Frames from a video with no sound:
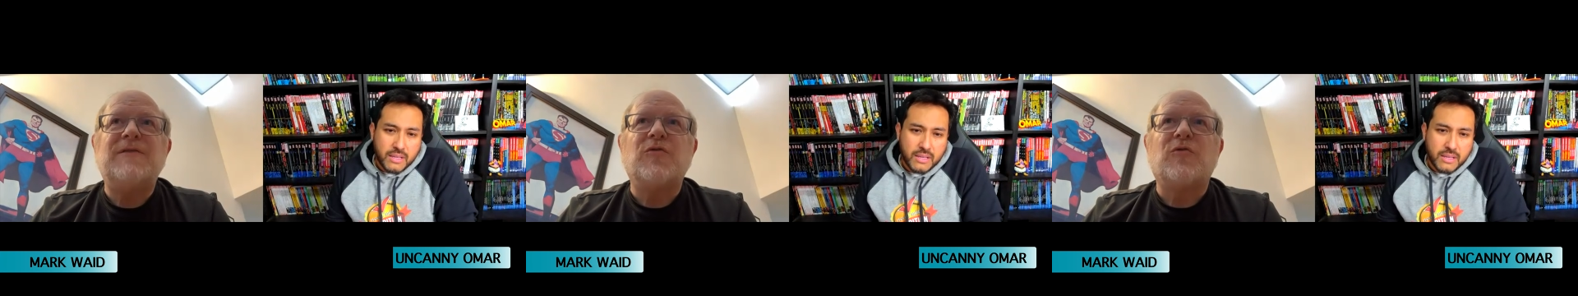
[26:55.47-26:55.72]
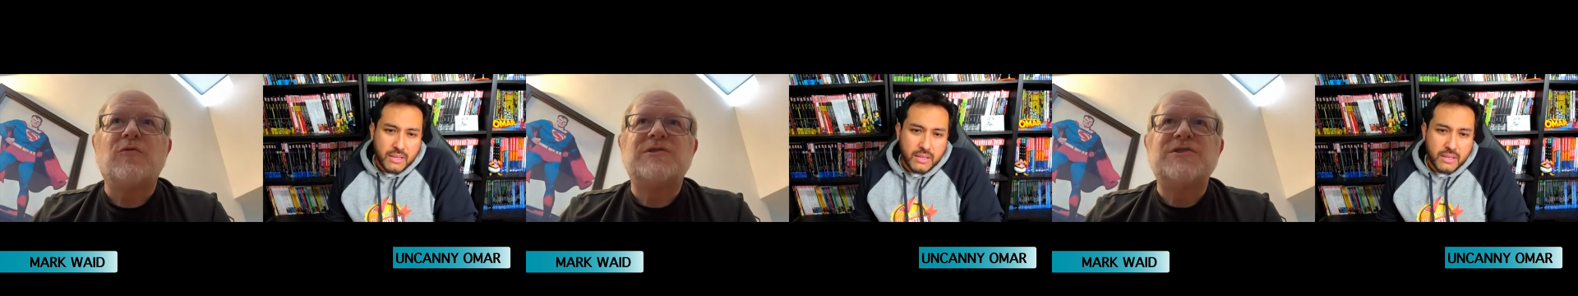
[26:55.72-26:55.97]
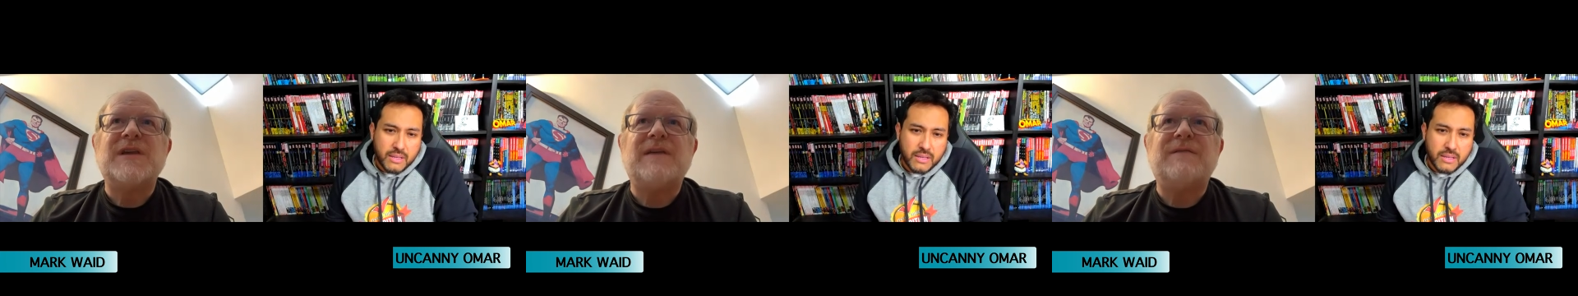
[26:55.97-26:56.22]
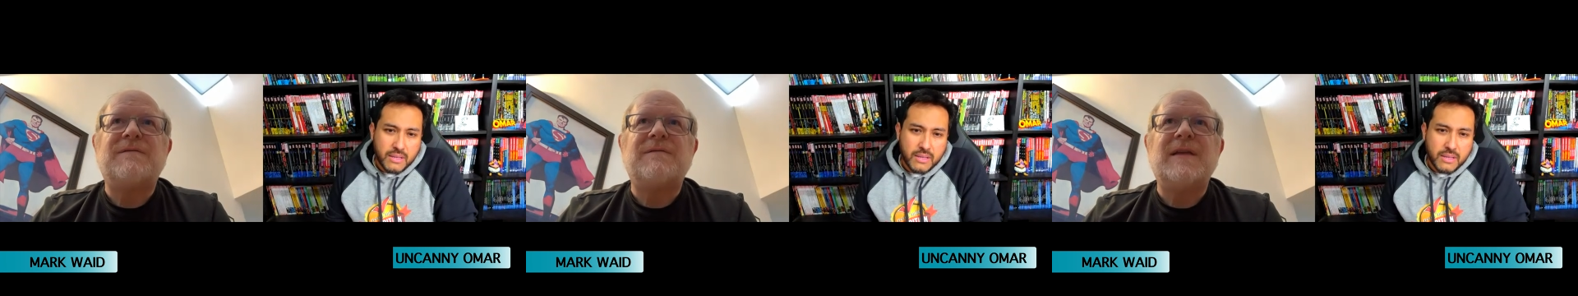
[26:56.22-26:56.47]
Speaker 1: you're
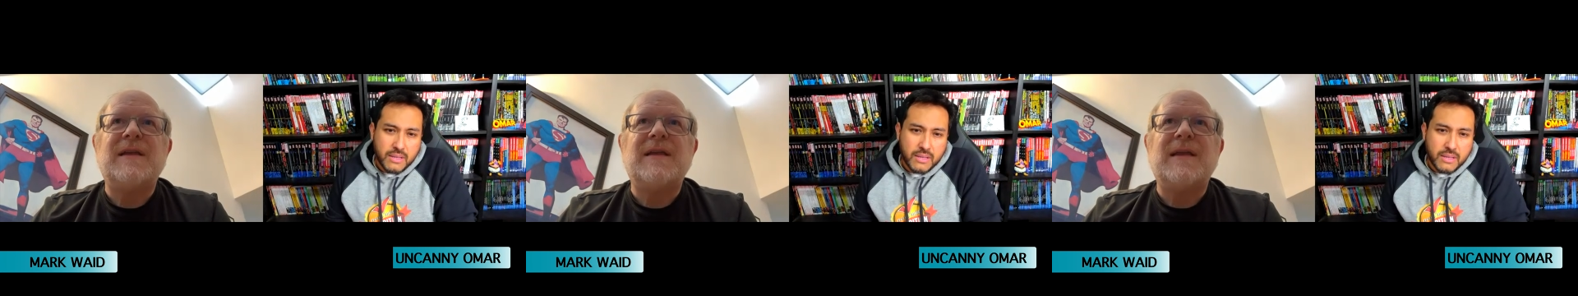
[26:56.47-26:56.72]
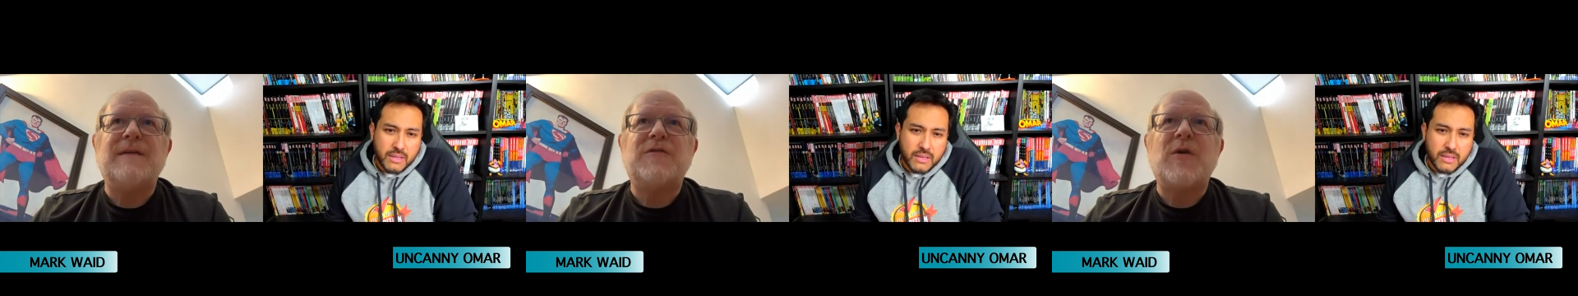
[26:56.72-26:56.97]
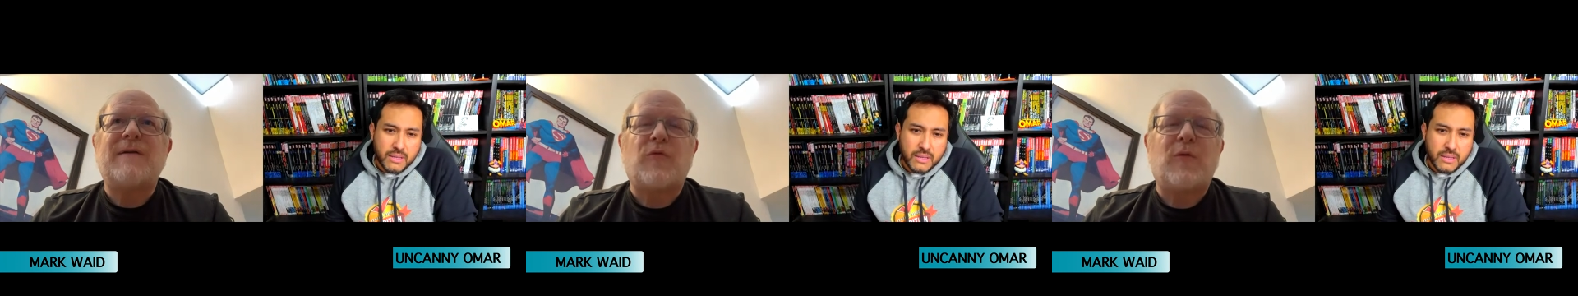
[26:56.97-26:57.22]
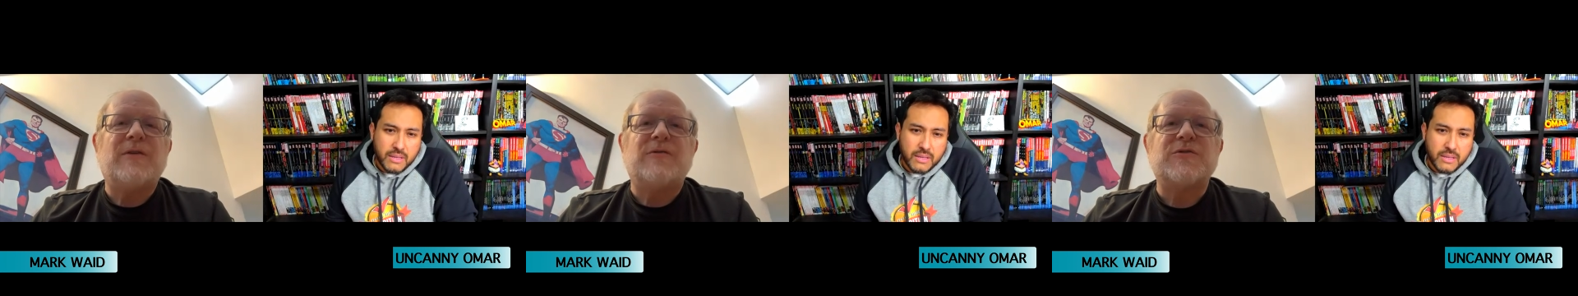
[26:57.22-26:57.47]
if if you have
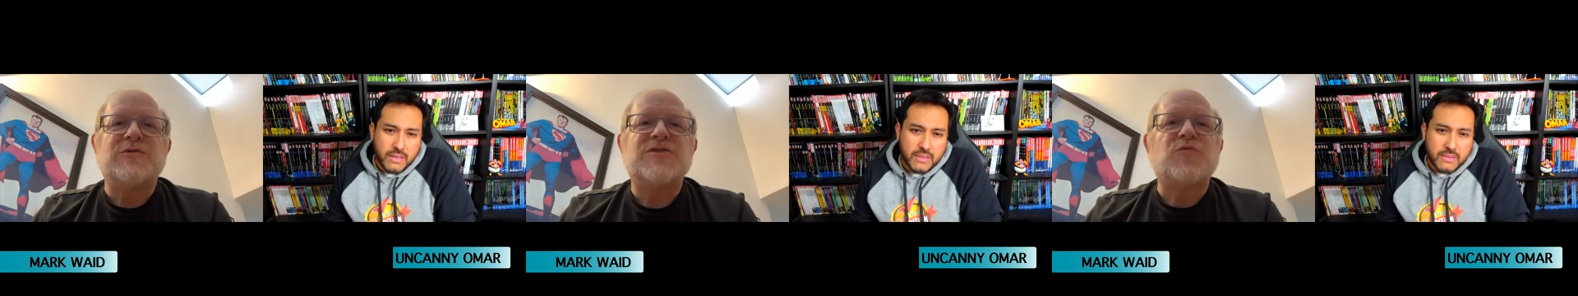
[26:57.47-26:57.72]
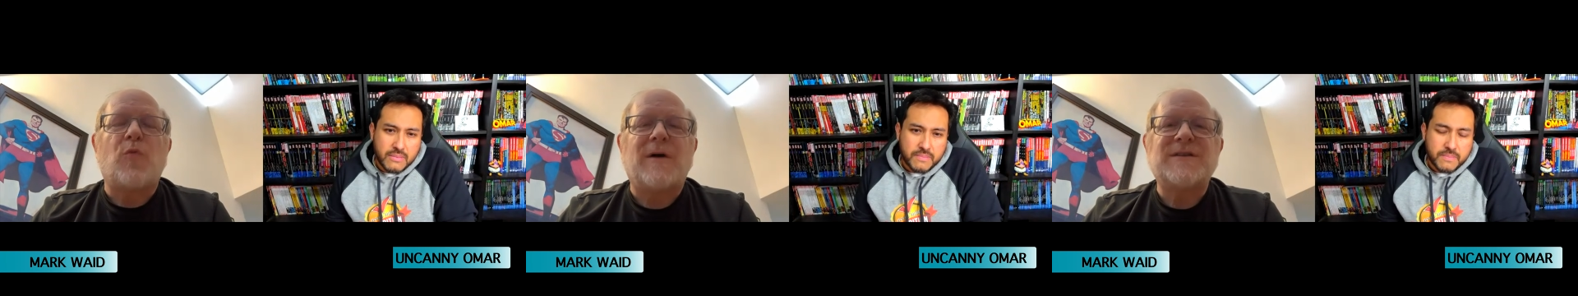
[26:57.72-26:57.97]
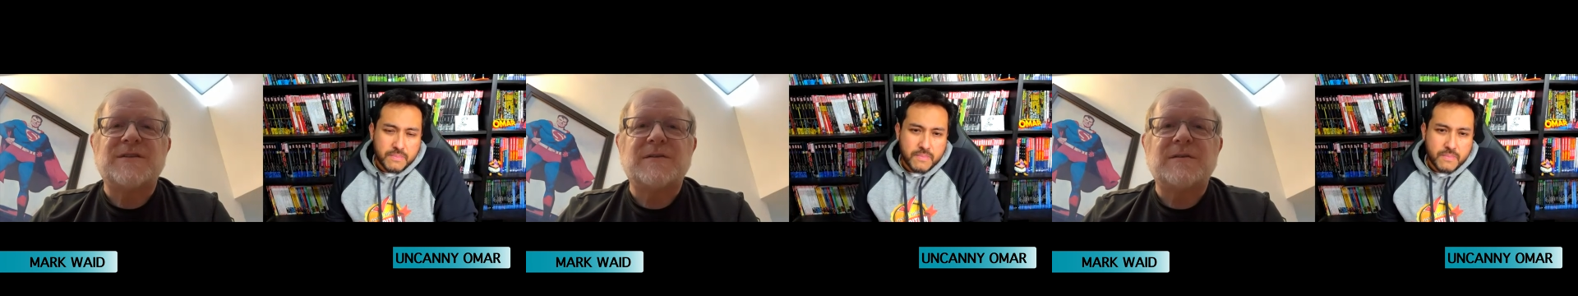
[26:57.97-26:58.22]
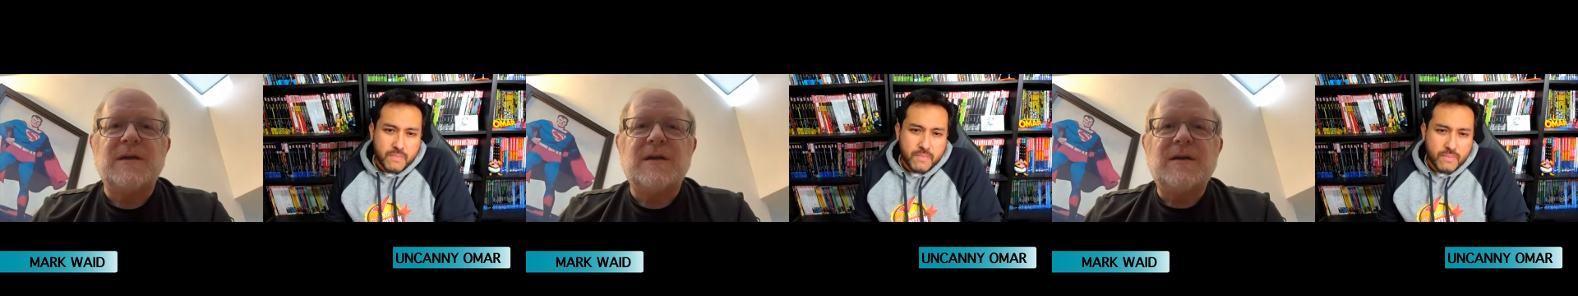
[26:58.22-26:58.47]
readers who just want
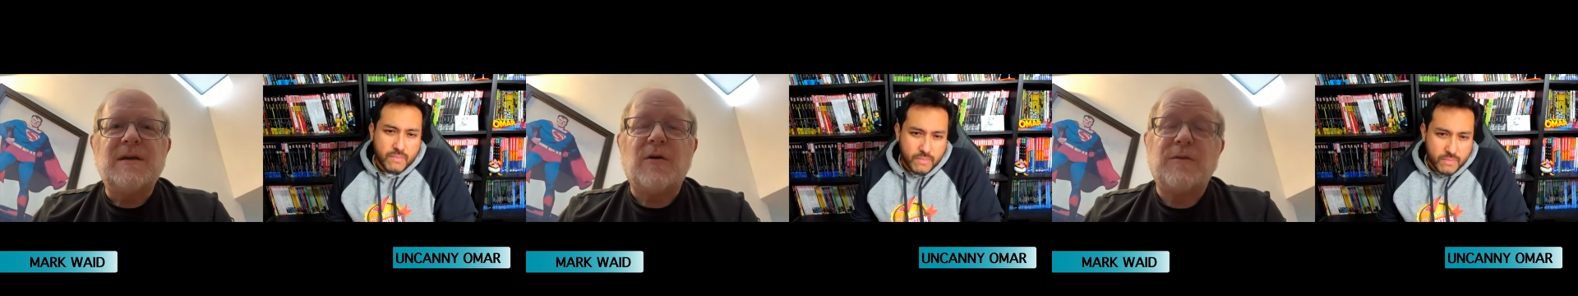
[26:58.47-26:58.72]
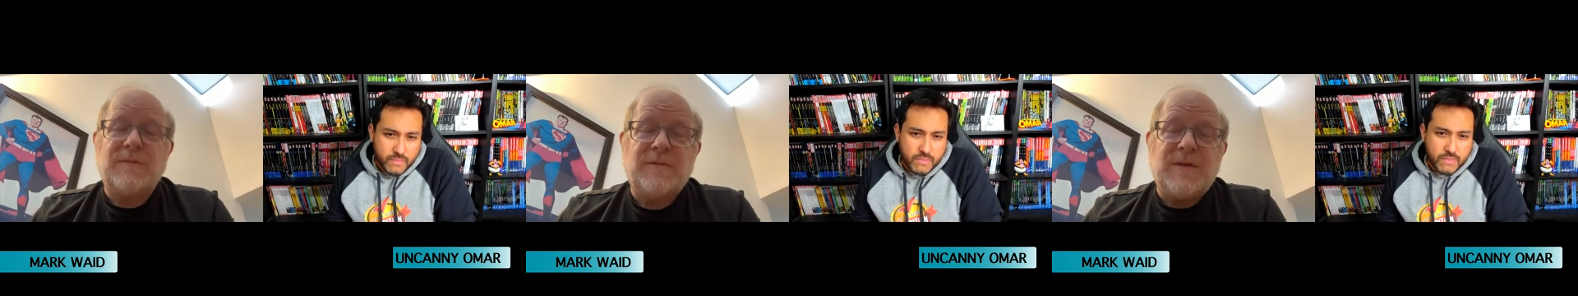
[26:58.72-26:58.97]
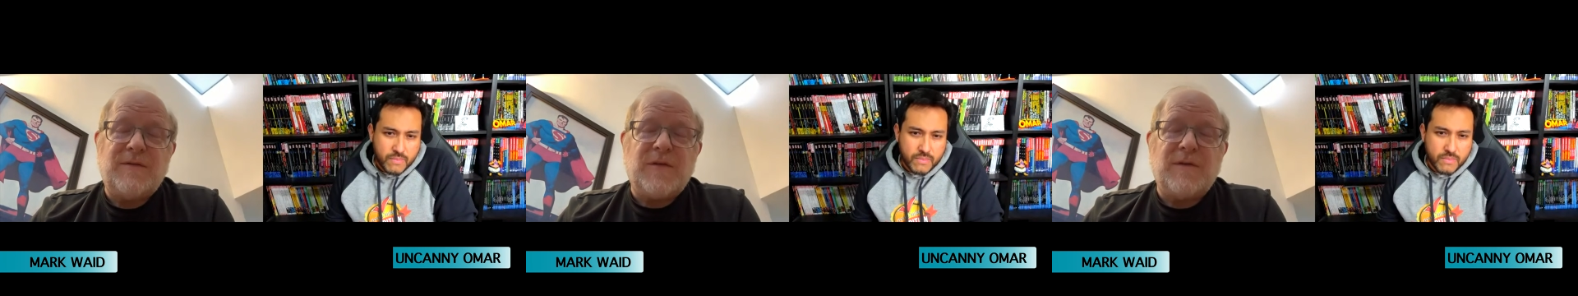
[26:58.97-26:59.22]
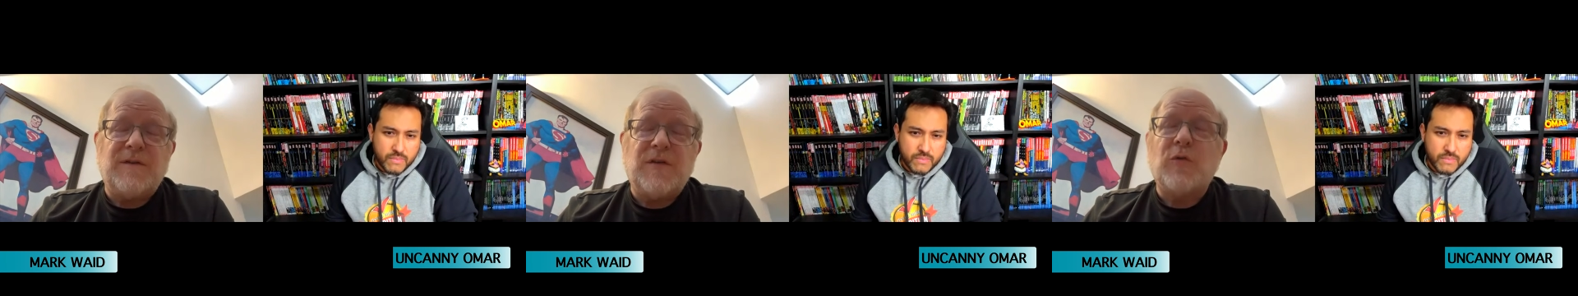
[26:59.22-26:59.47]
to, or if
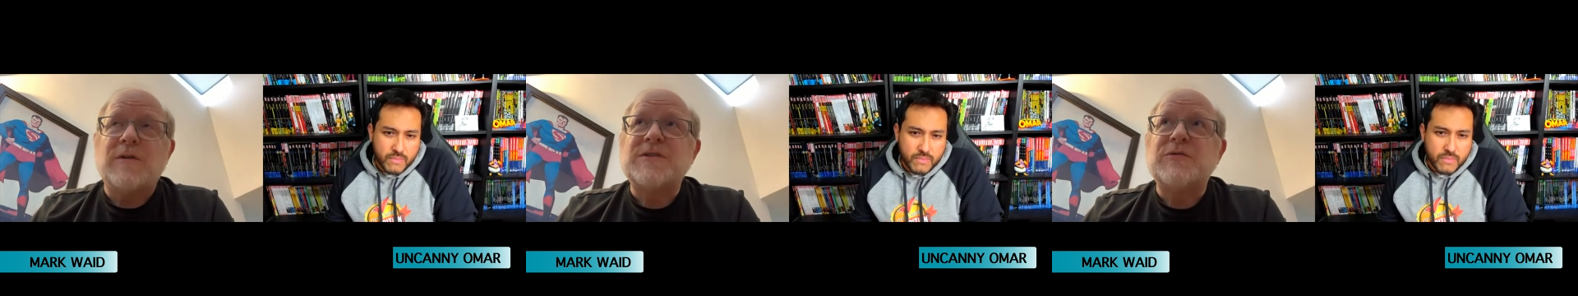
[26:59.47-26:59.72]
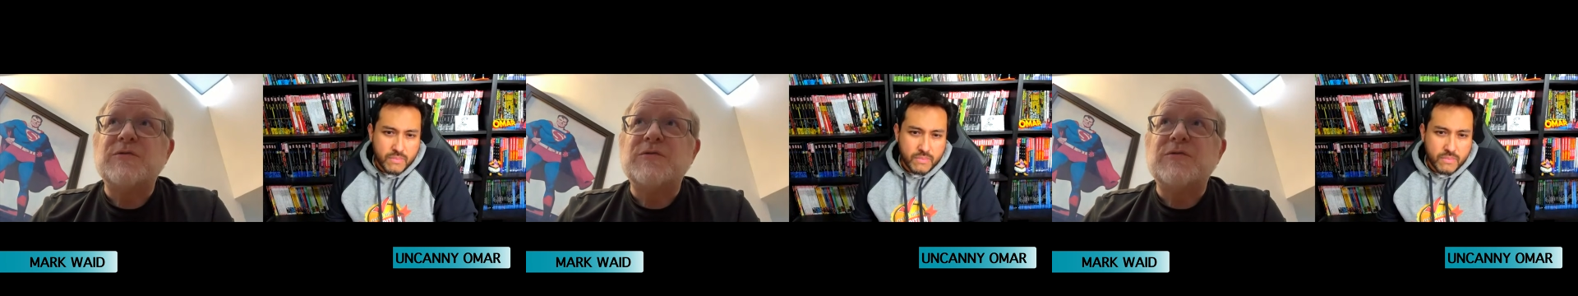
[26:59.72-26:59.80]
you have viewers who